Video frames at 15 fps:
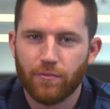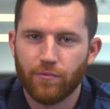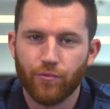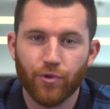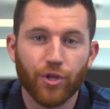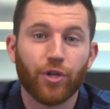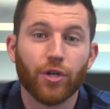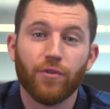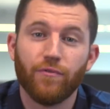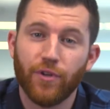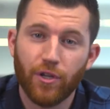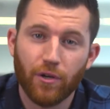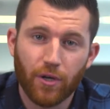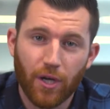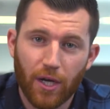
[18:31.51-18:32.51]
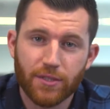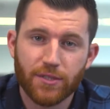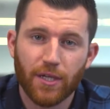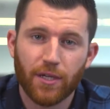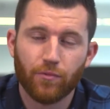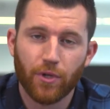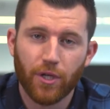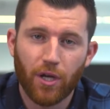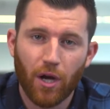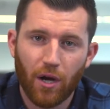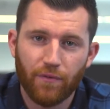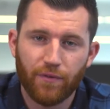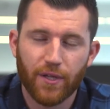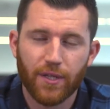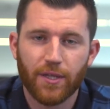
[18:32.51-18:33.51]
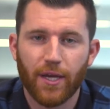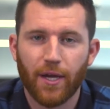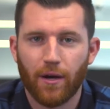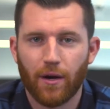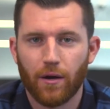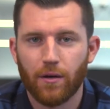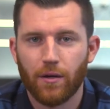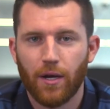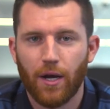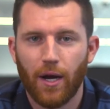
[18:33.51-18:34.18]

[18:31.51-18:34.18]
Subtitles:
really good video content, really confident there.